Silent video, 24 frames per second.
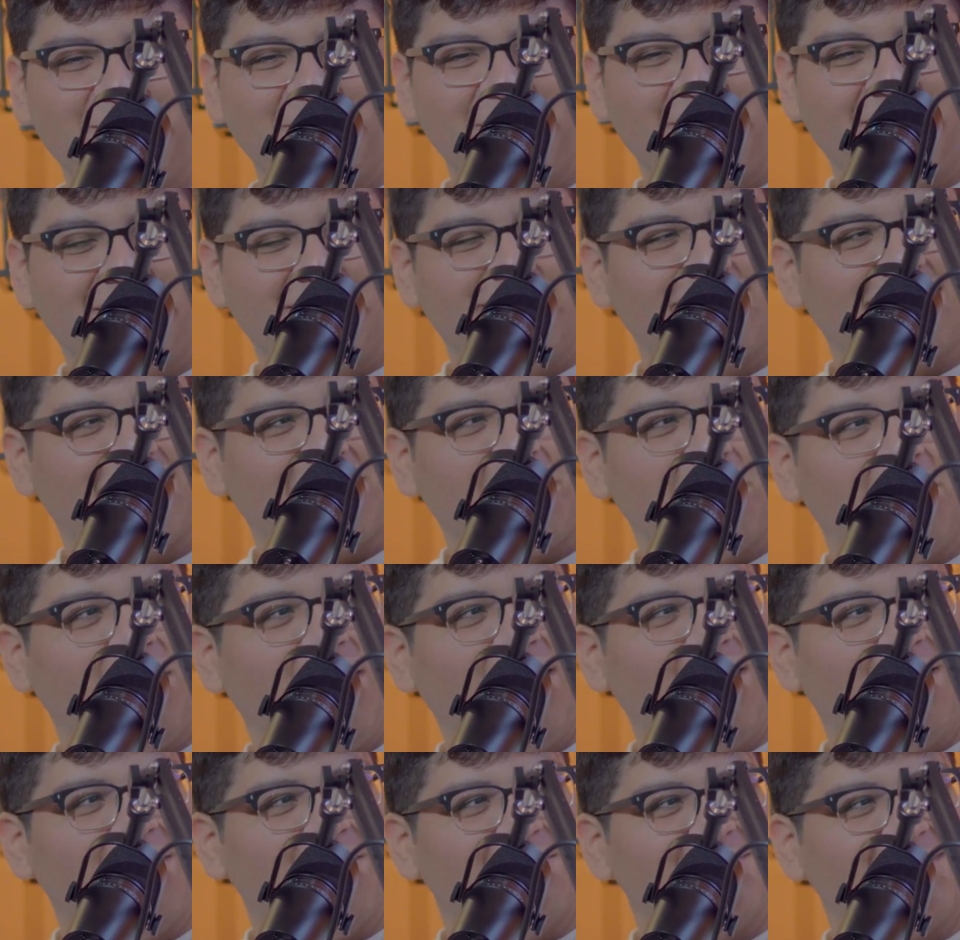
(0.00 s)
don't want to look like
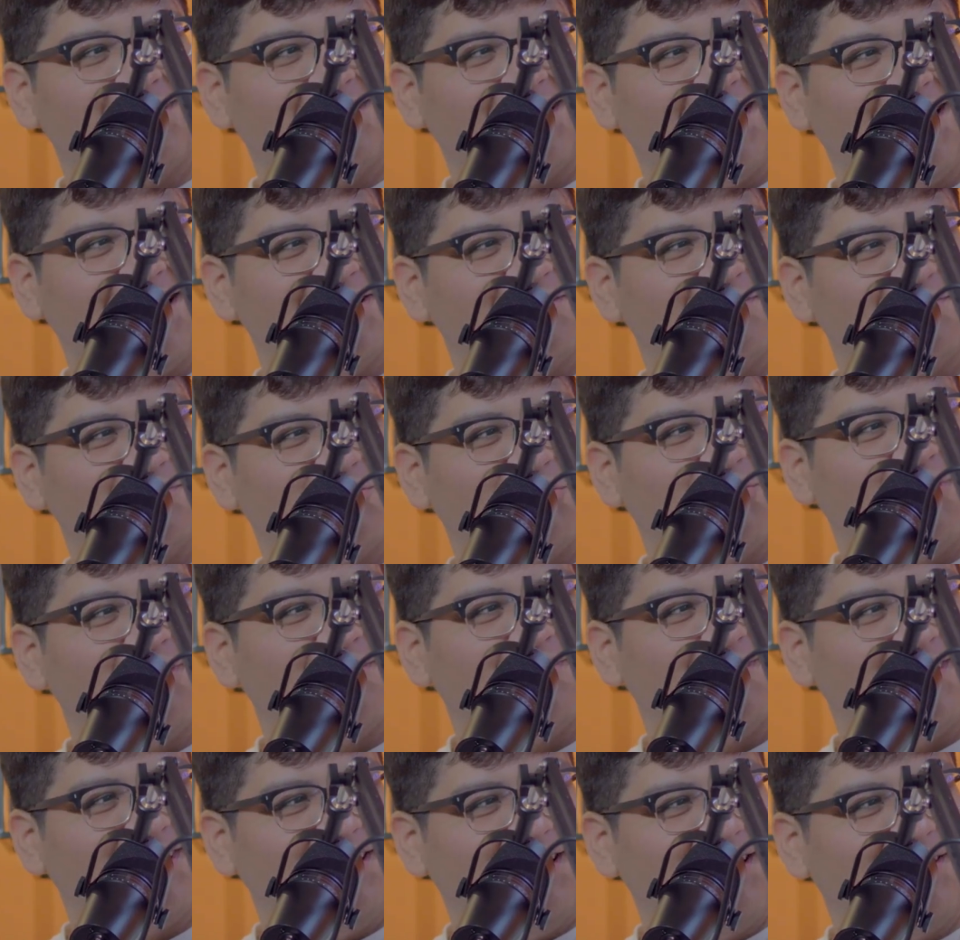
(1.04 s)
moms at the age of
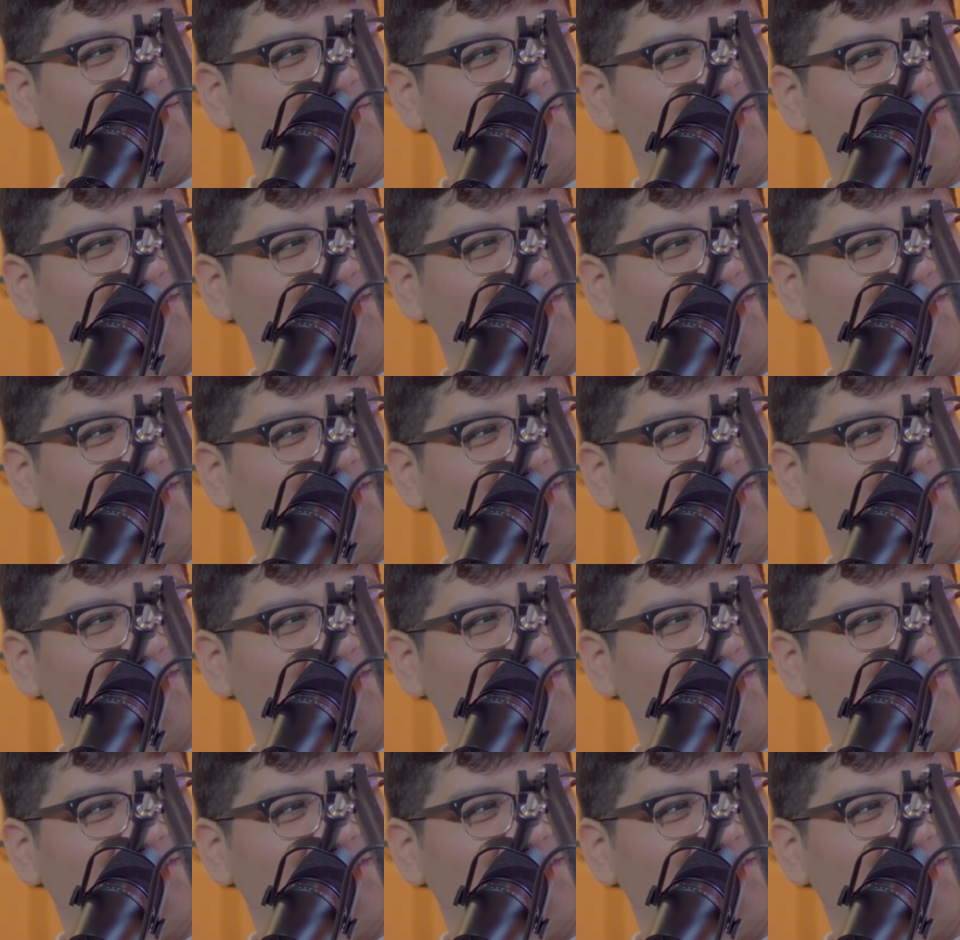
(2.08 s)
12 and 11.